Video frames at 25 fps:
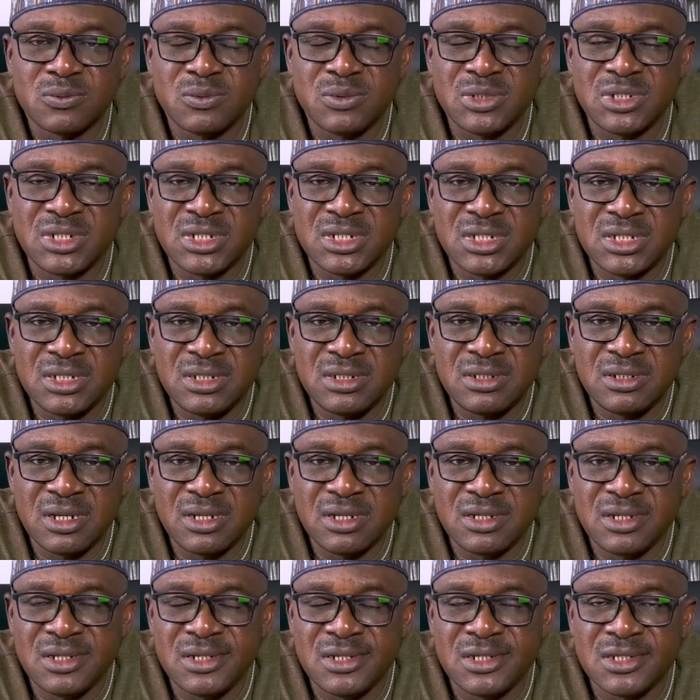Within
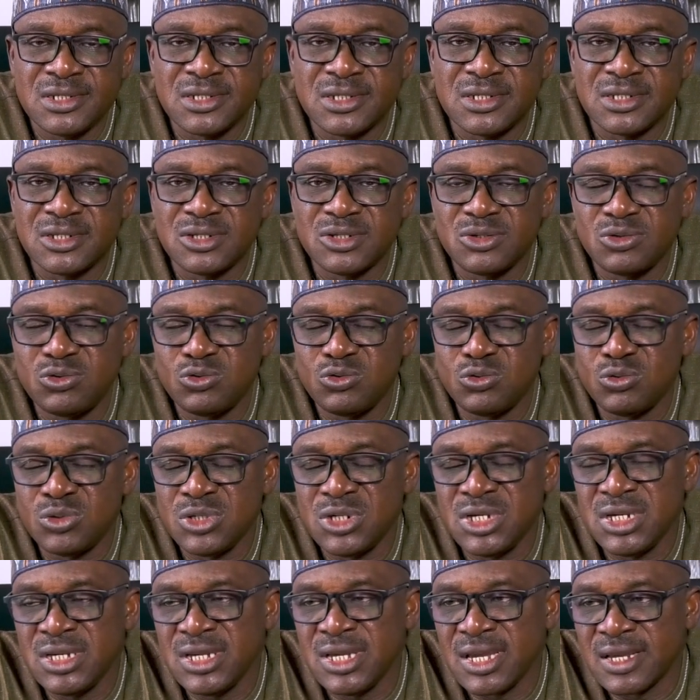these 2
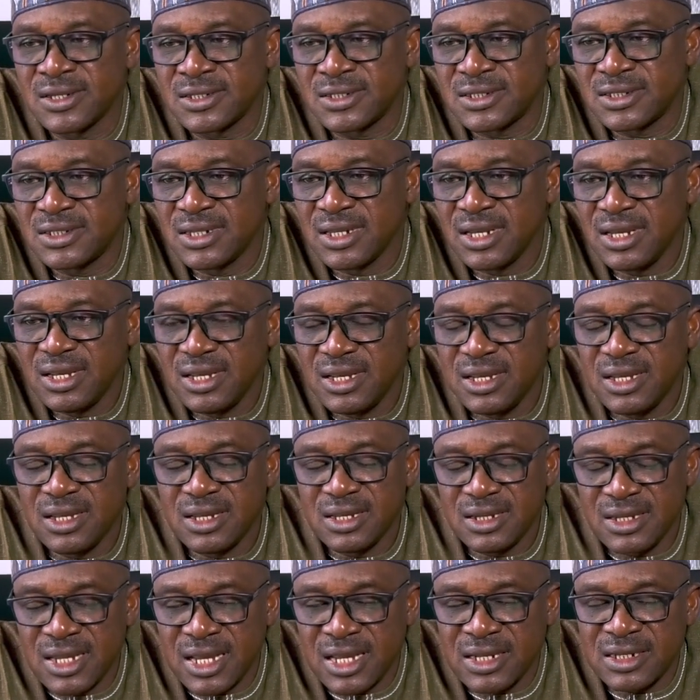years
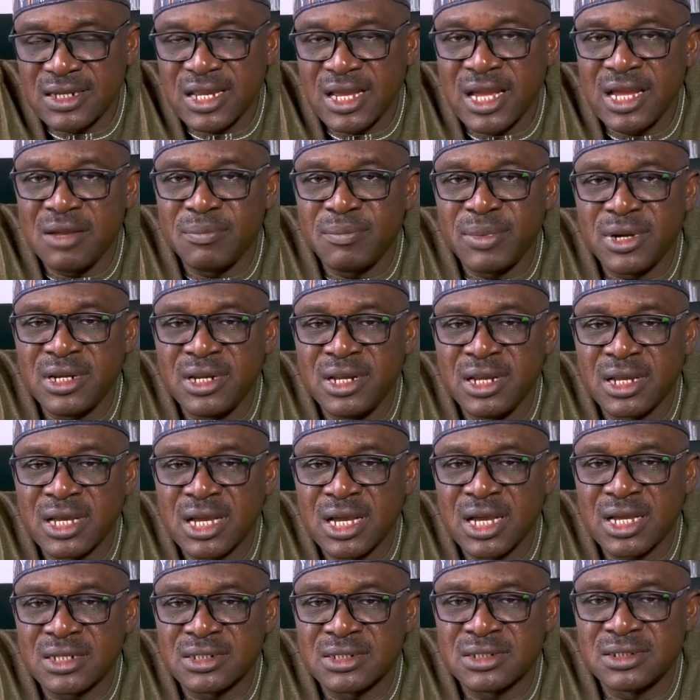that IPADEC
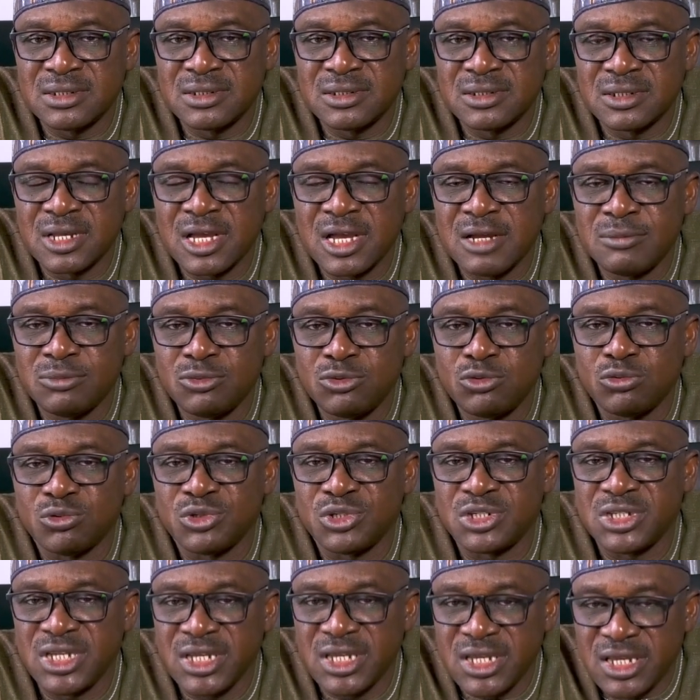has come to
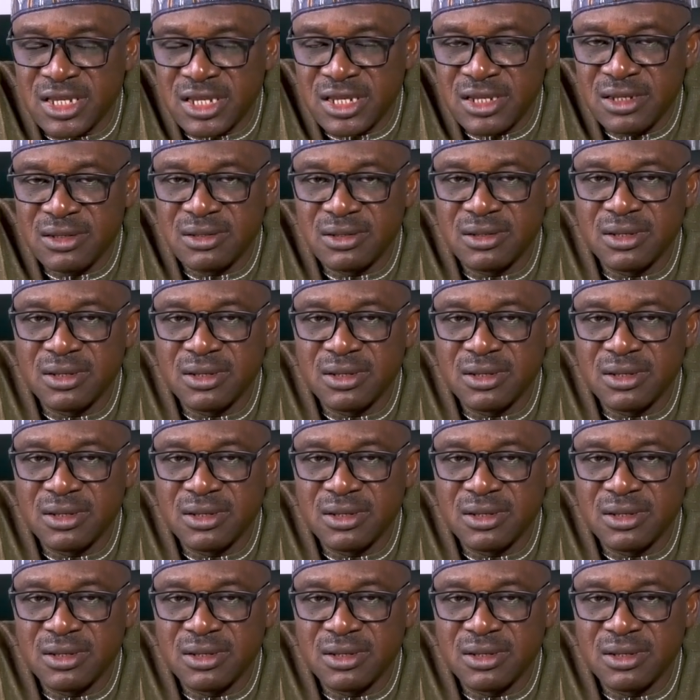stay,